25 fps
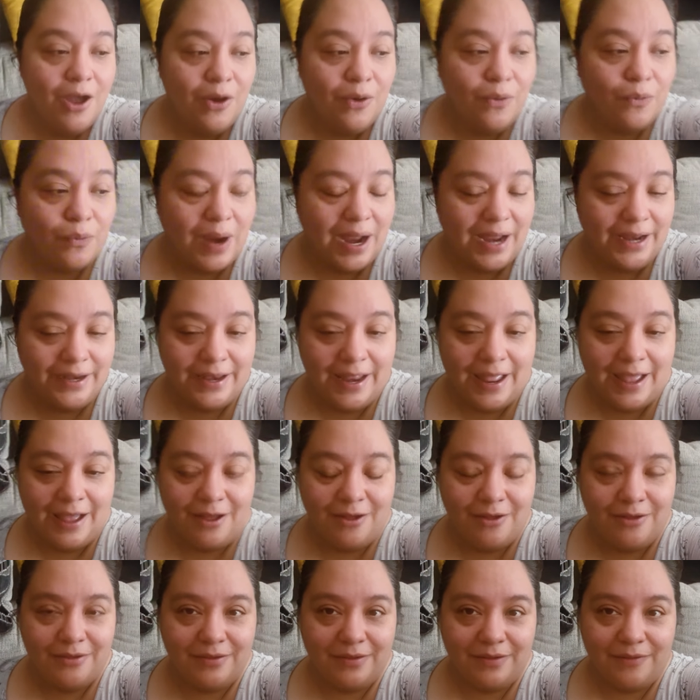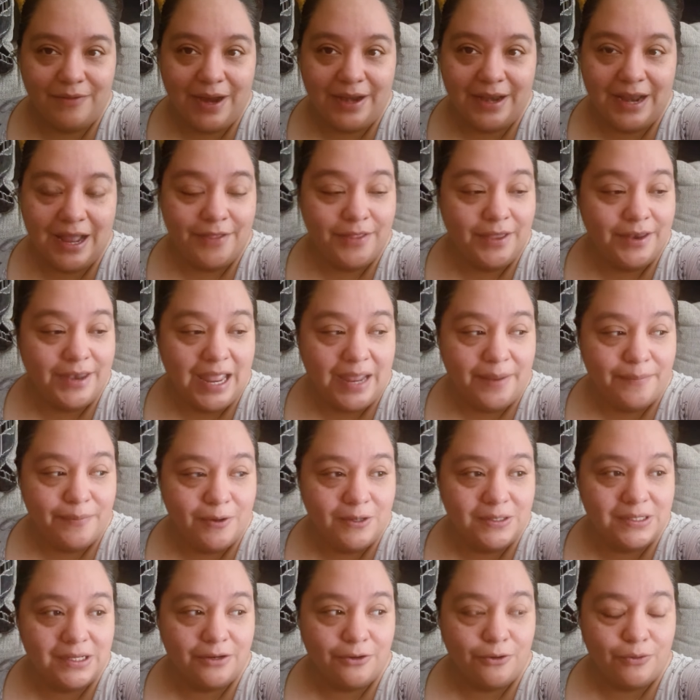Right now, the
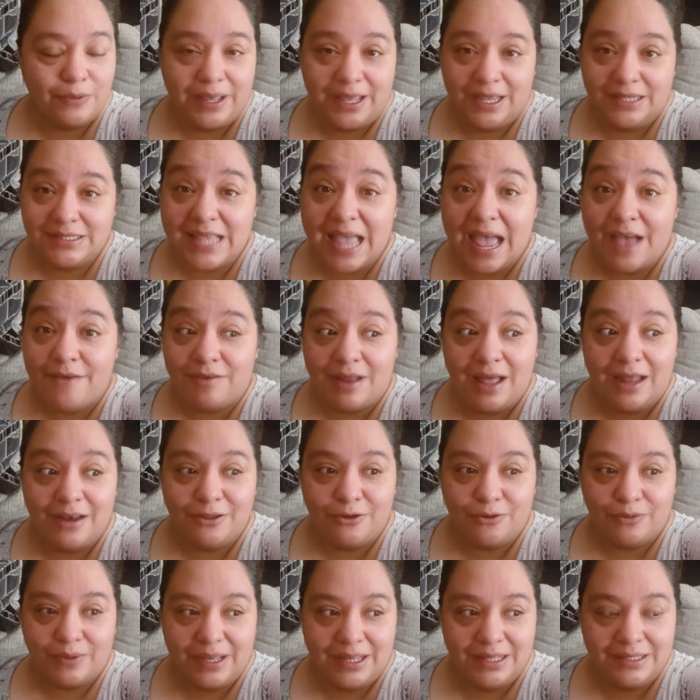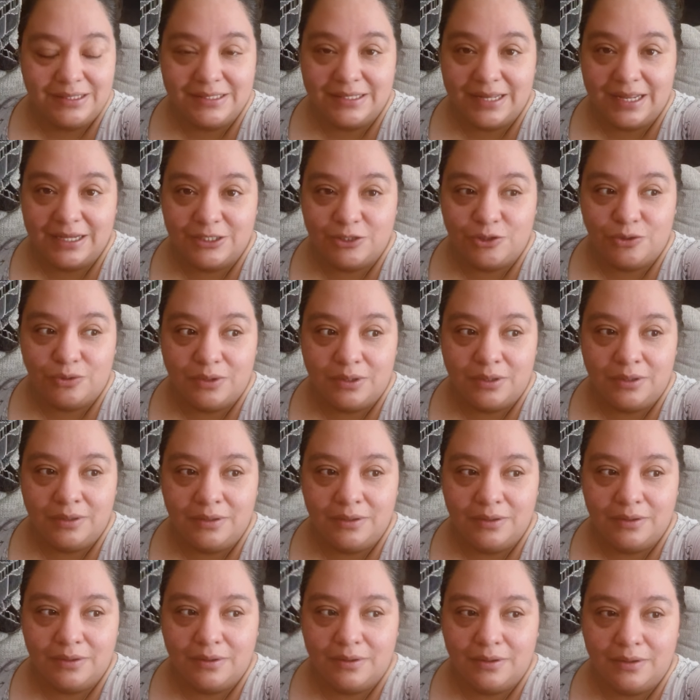neighbors, the little kids, they have a lot of little kids next door.
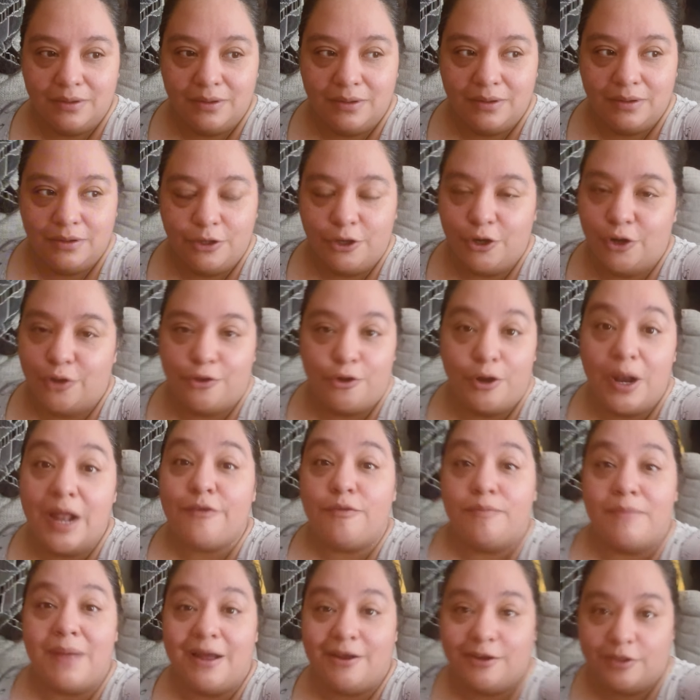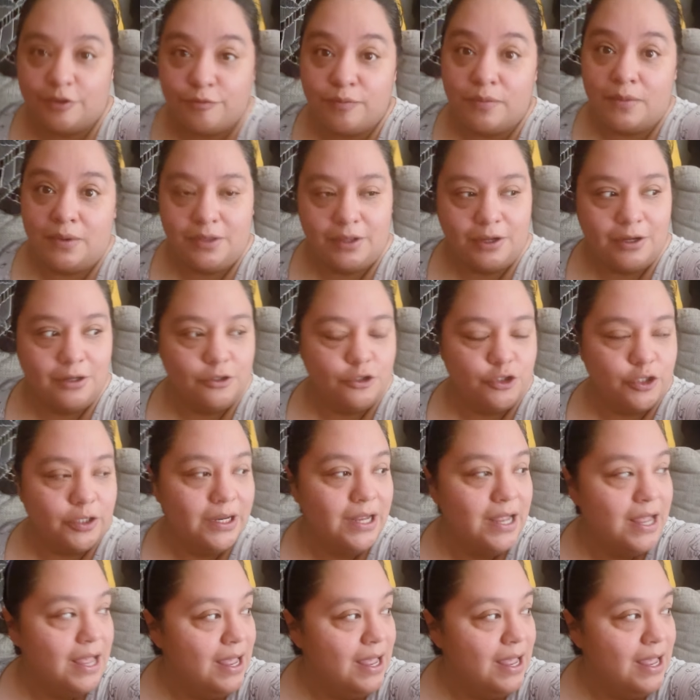You know, they're not from out here. They're from another country.